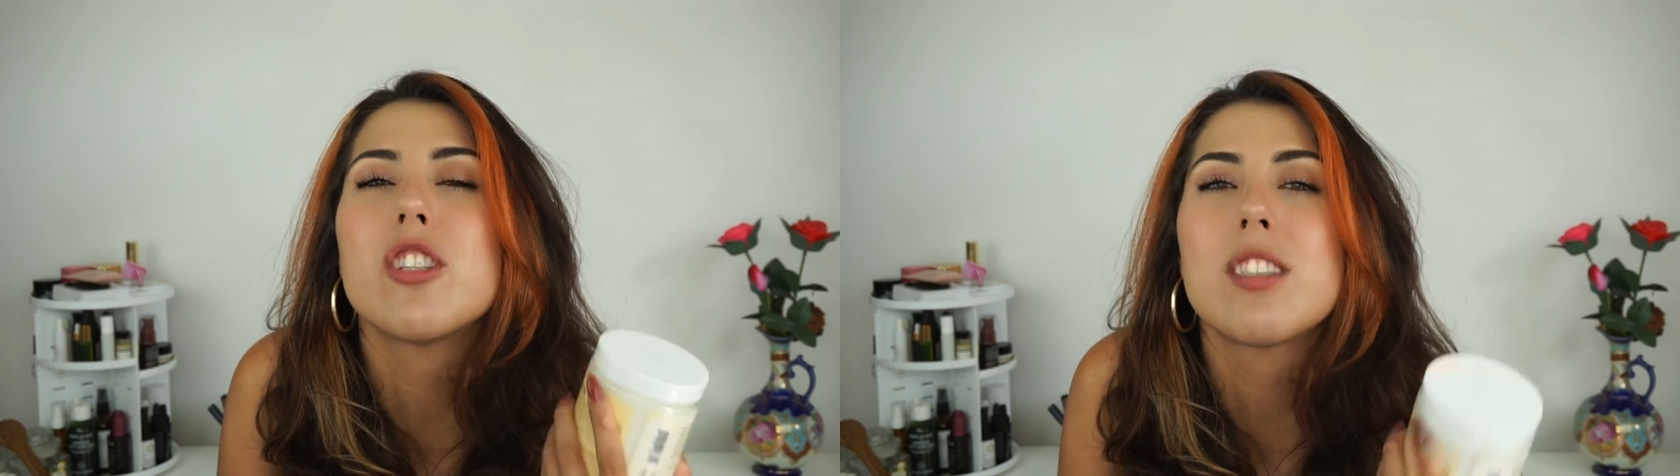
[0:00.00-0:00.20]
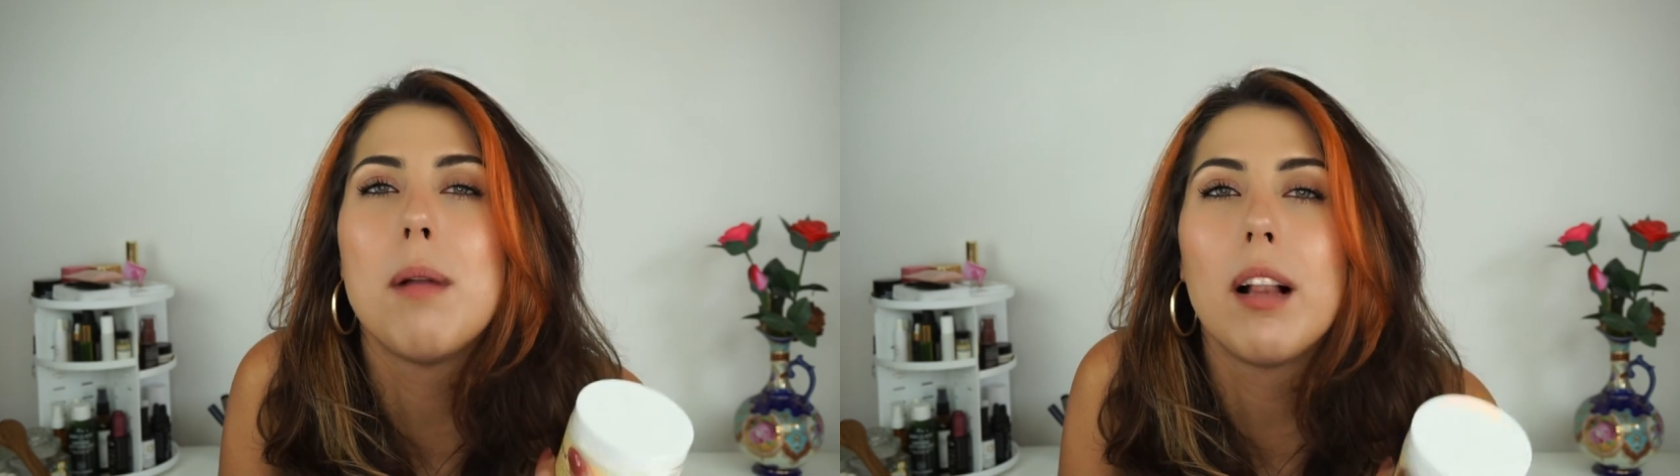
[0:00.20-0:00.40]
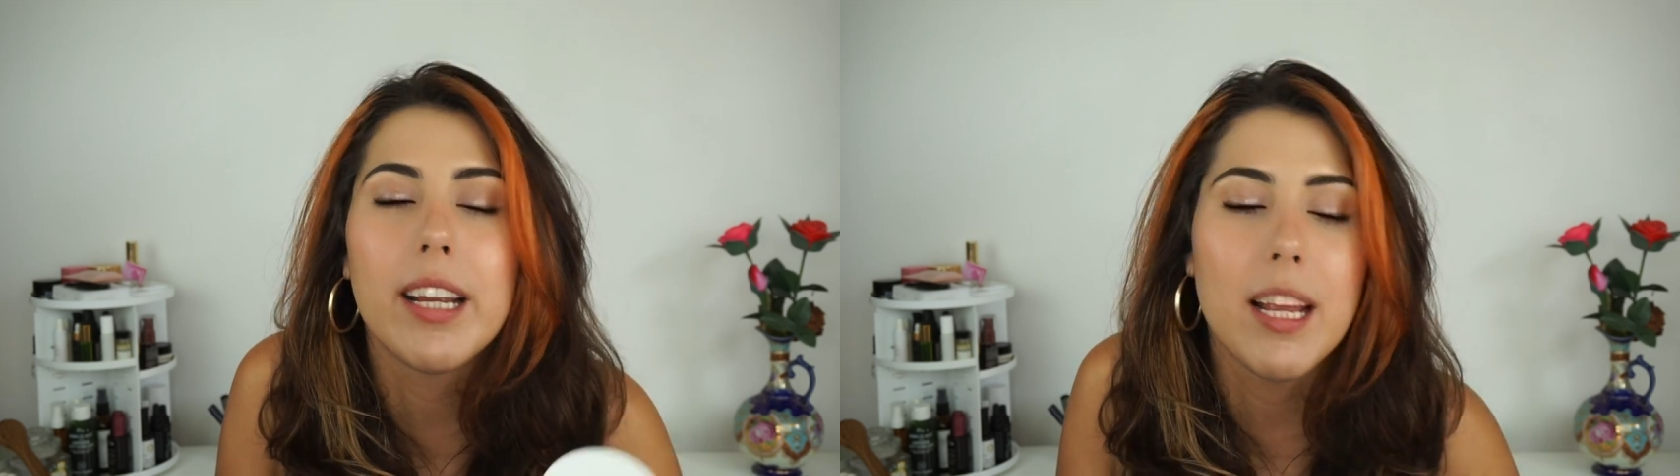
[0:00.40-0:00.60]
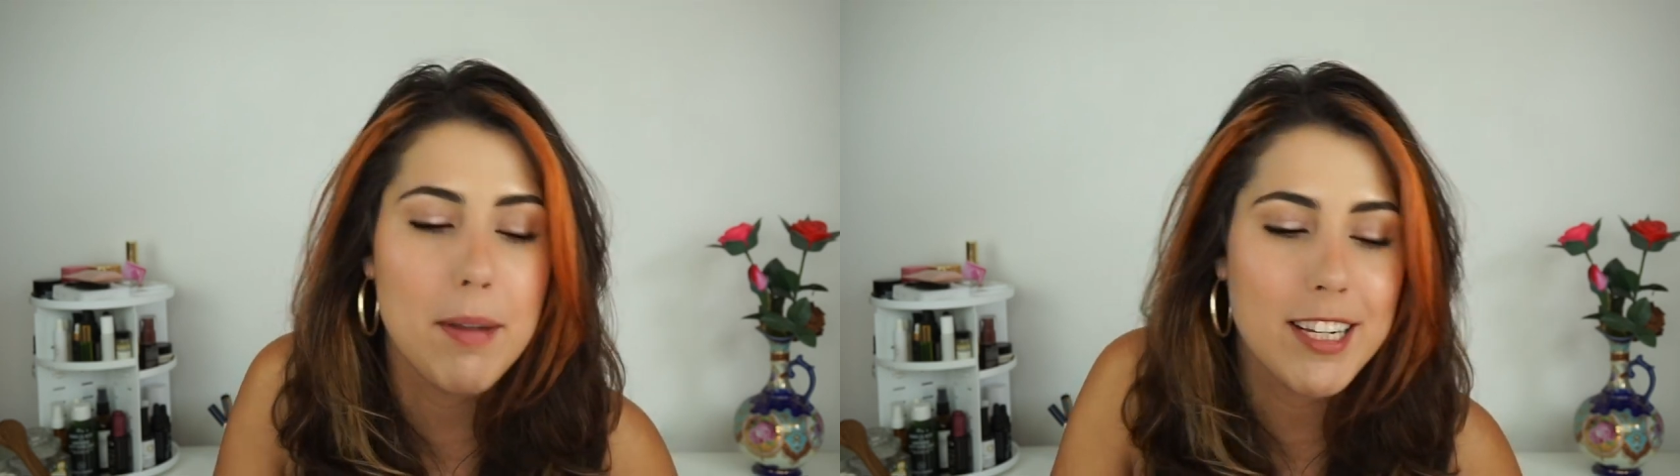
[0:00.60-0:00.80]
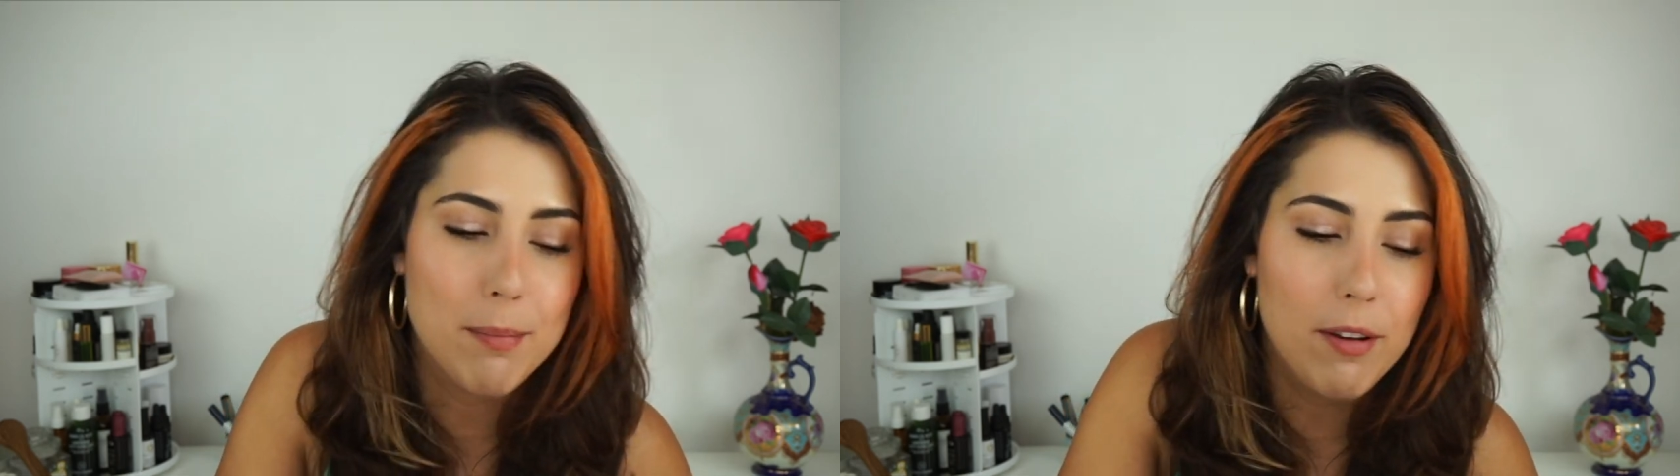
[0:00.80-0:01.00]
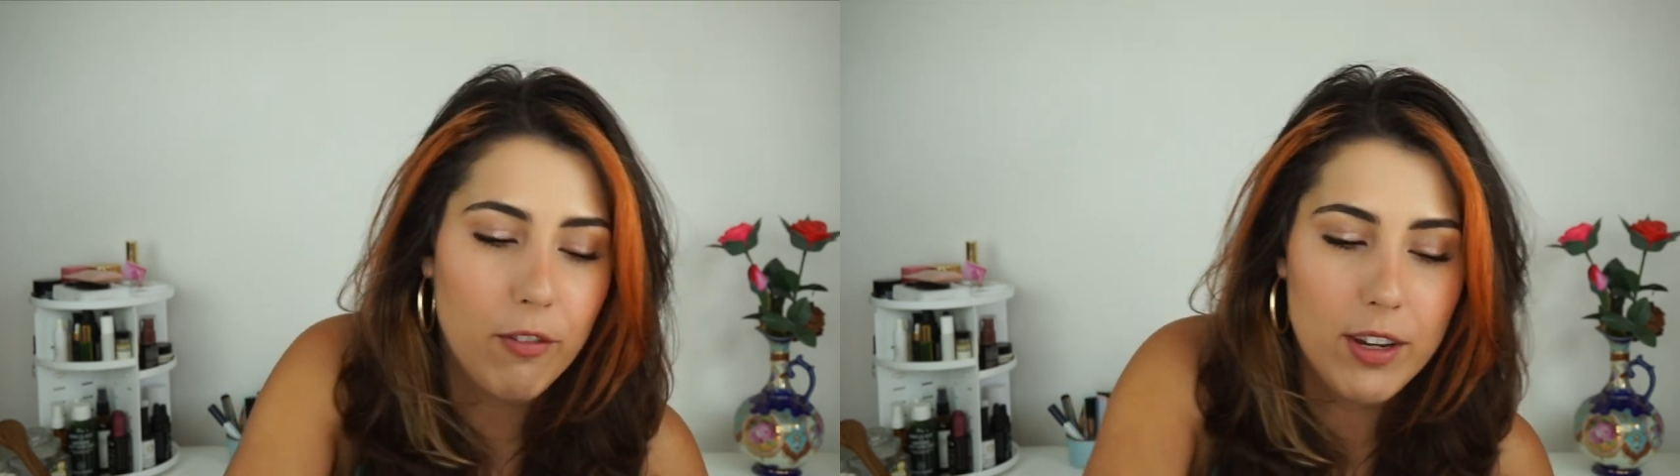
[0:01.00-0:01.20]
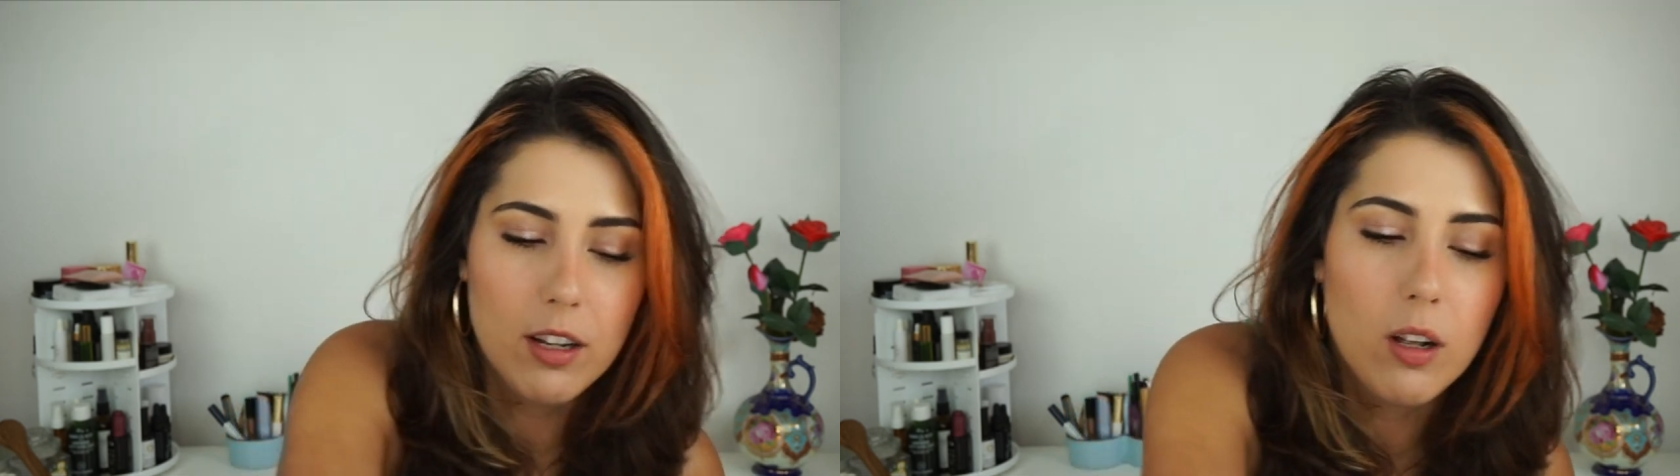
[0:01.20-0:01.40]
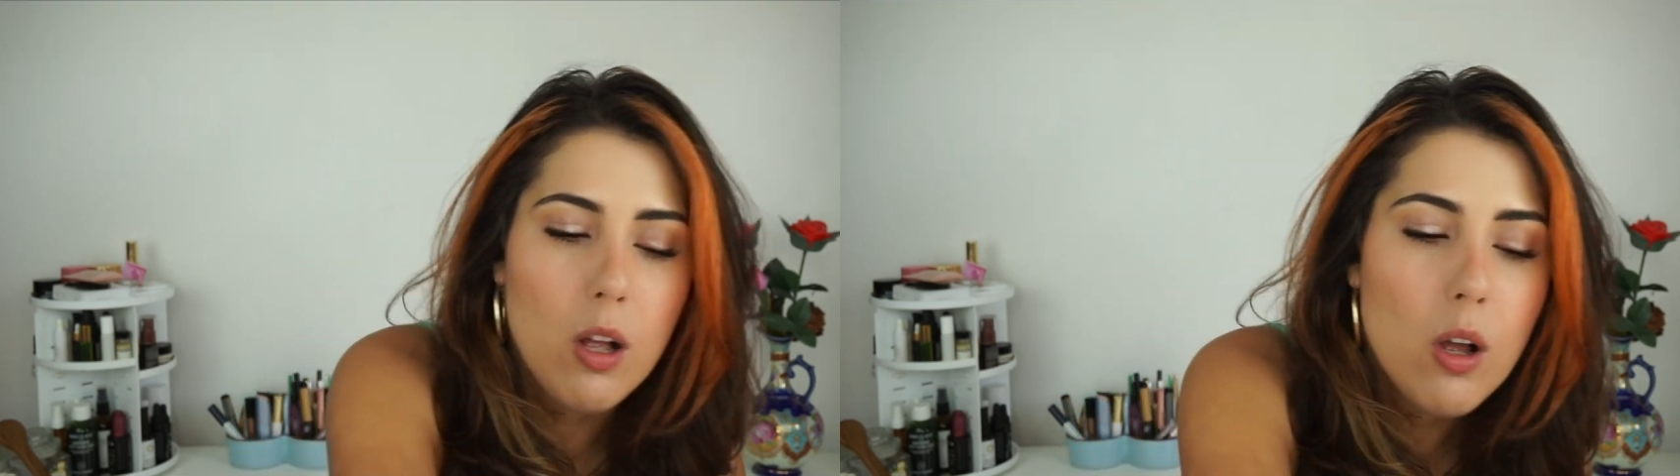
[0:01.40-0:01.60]
Just smelling it makes me
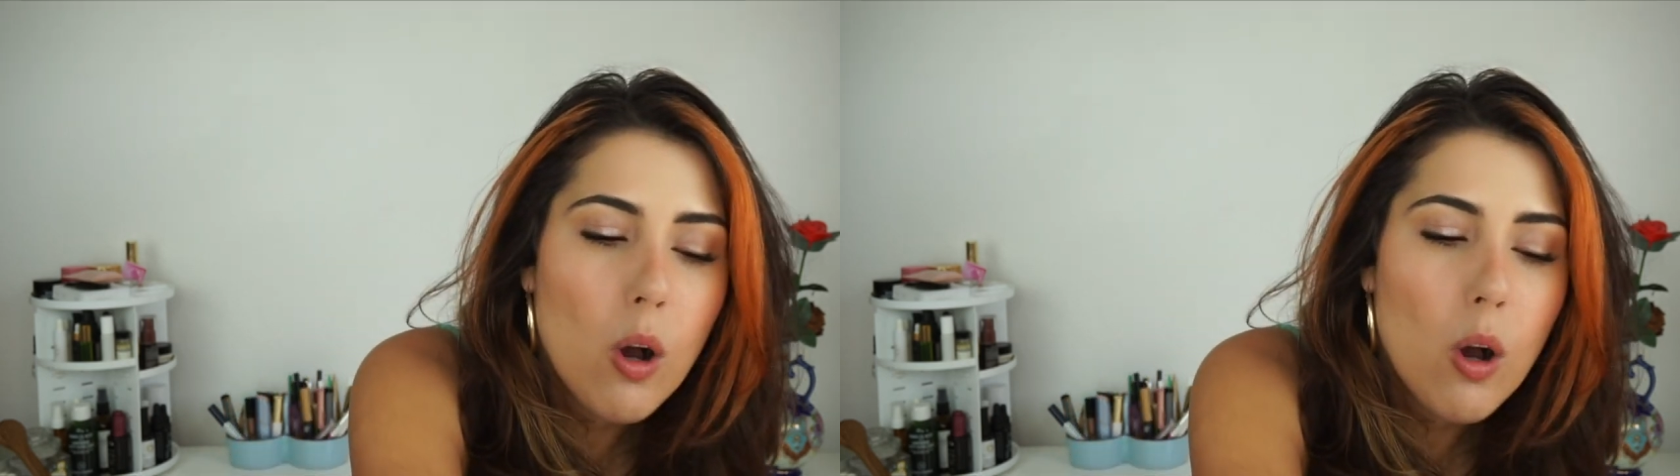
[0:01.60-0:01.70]
feel